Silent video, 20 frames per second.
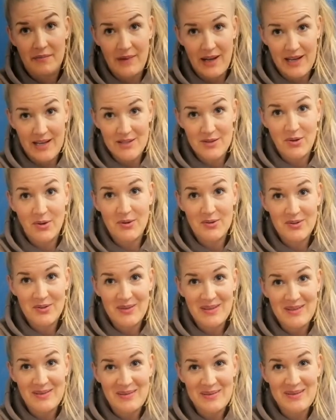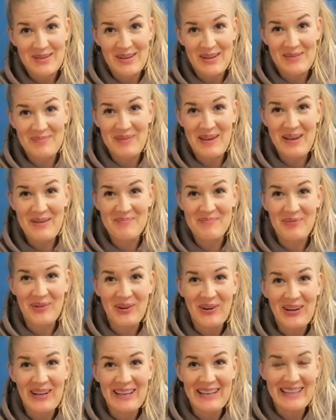I told you this was going to be
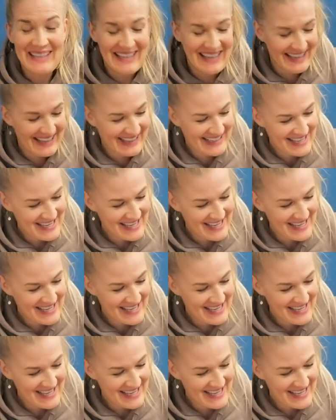important.